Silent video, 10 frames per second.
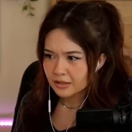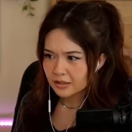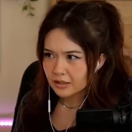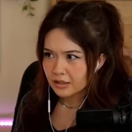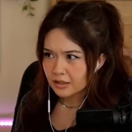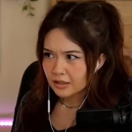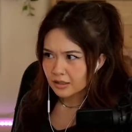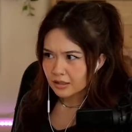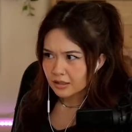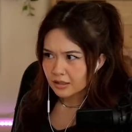
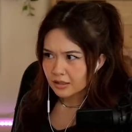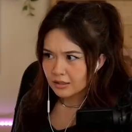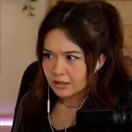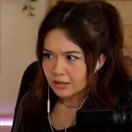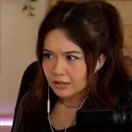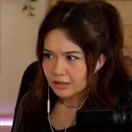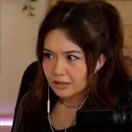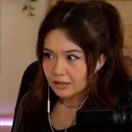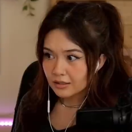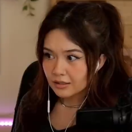
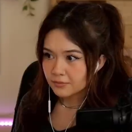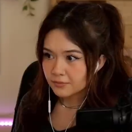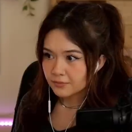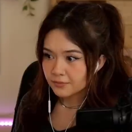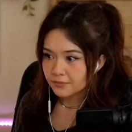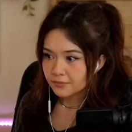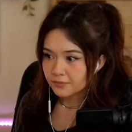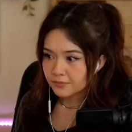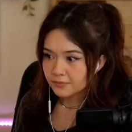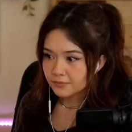
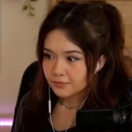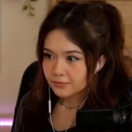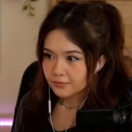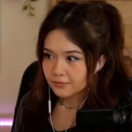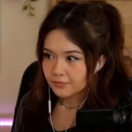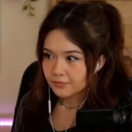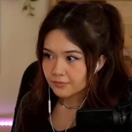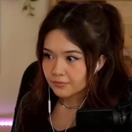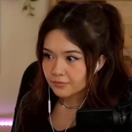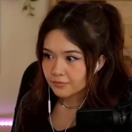
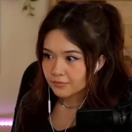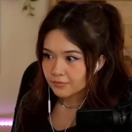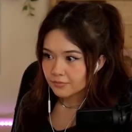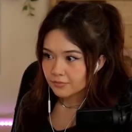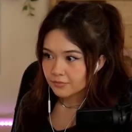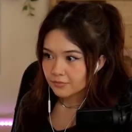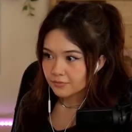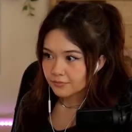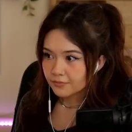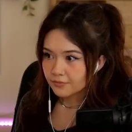
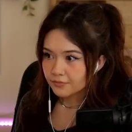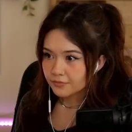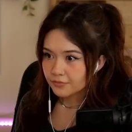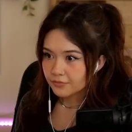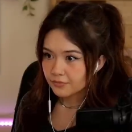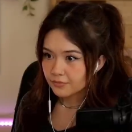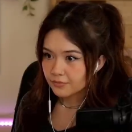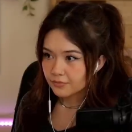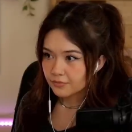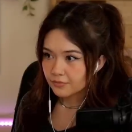
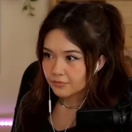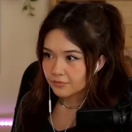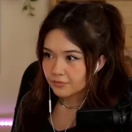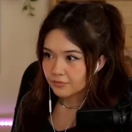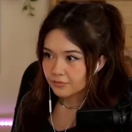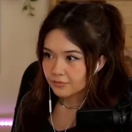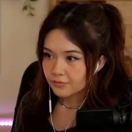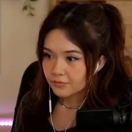(no one is talking)